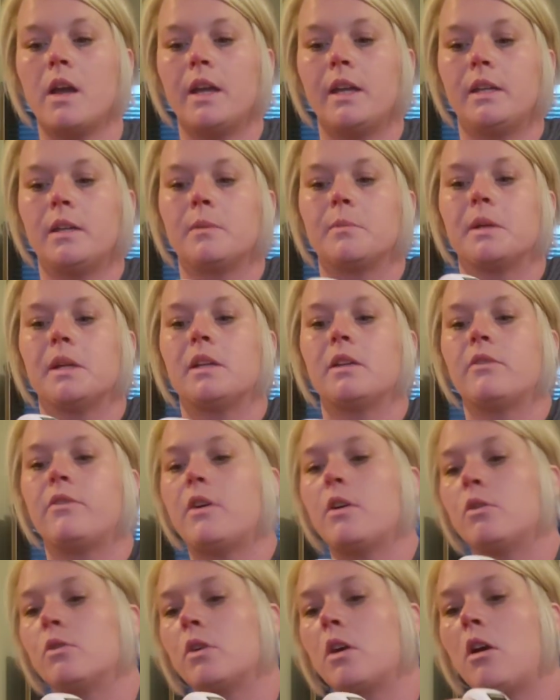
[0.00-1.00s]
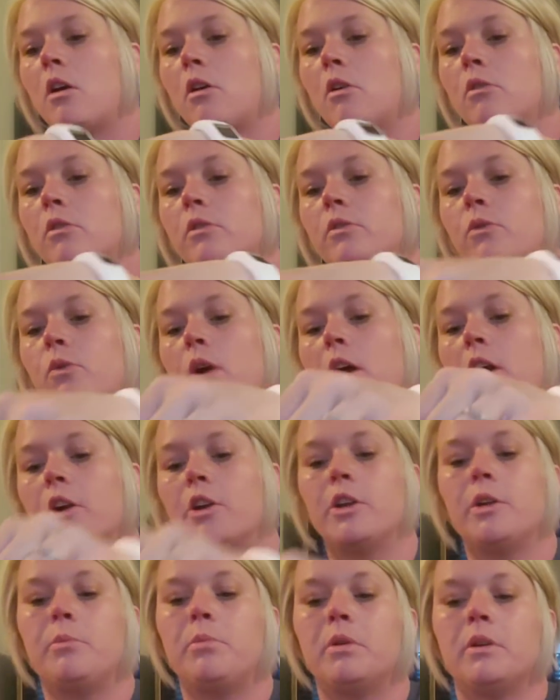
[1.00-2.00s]
end up getting a phone call of, why
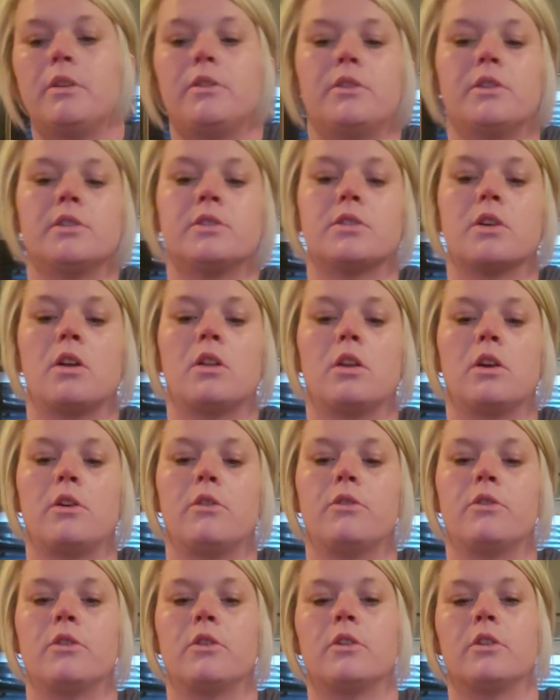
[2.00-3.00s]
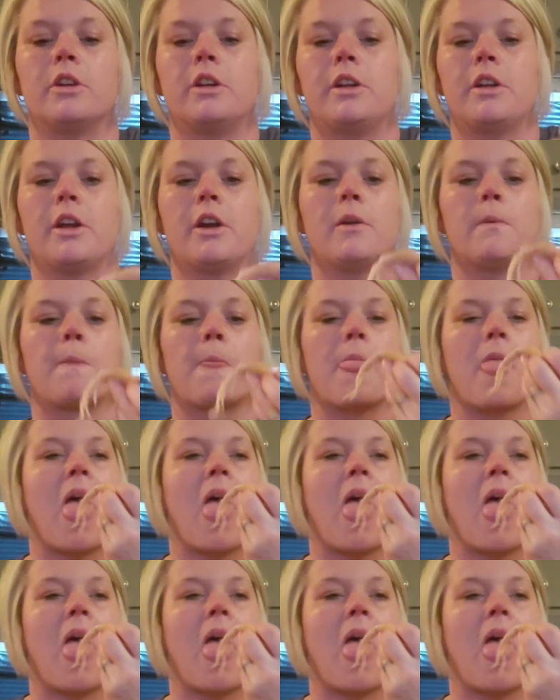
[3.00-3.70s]
are you putting this all over, you know.